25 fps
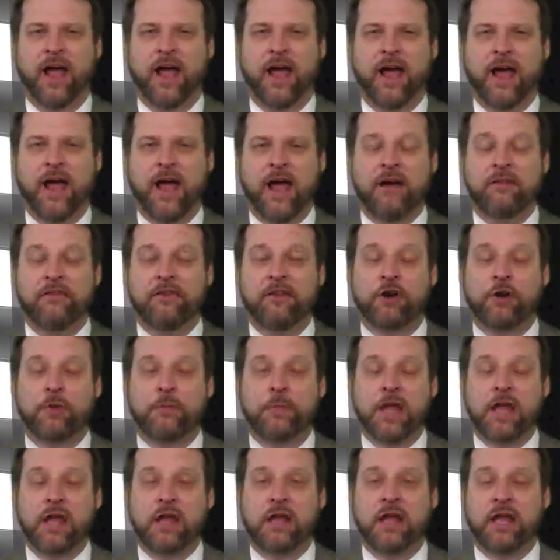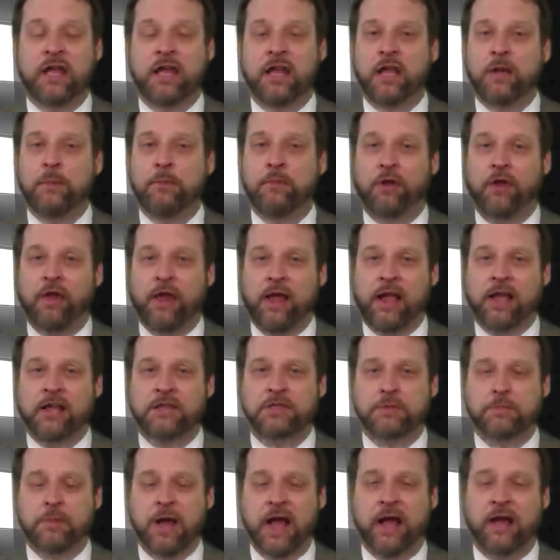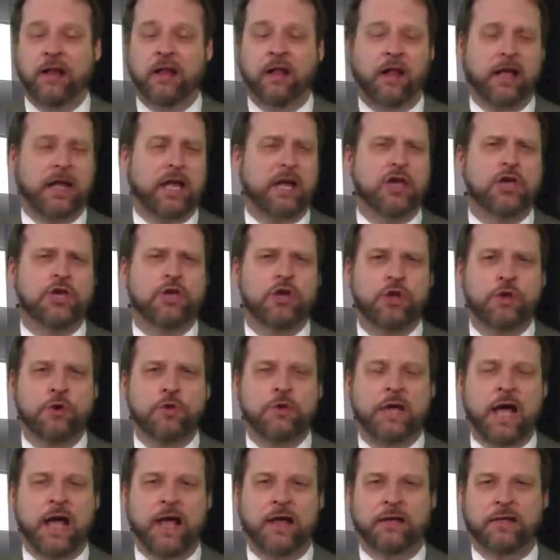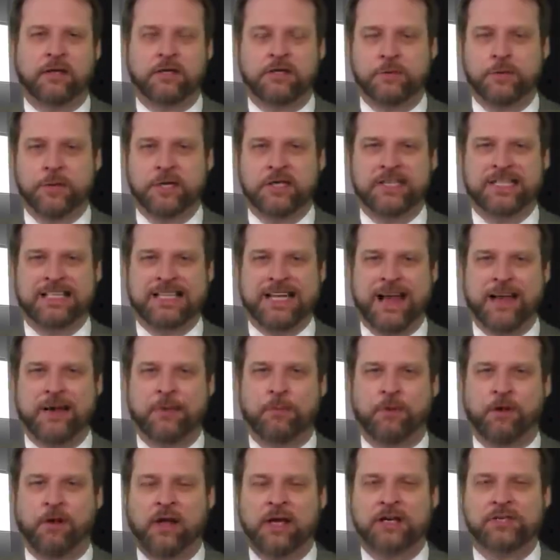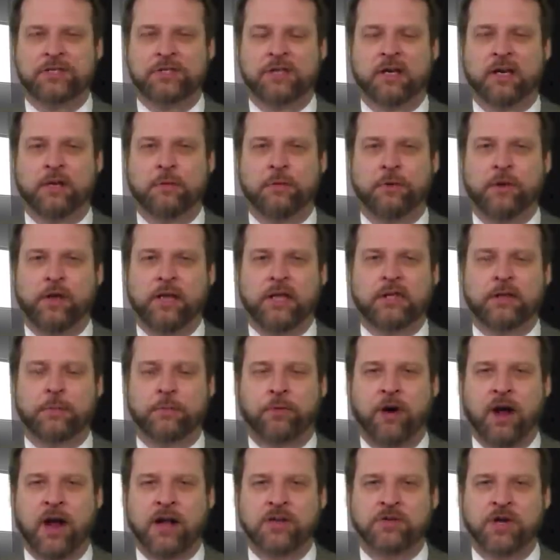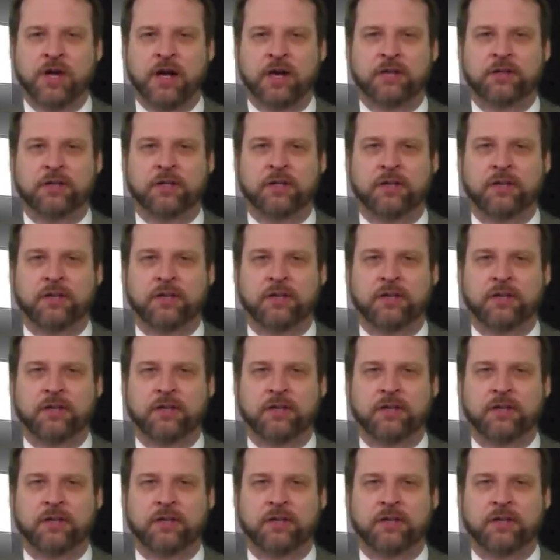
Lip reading: Have there been any plans made, like a new date that's been set in place to complete the project?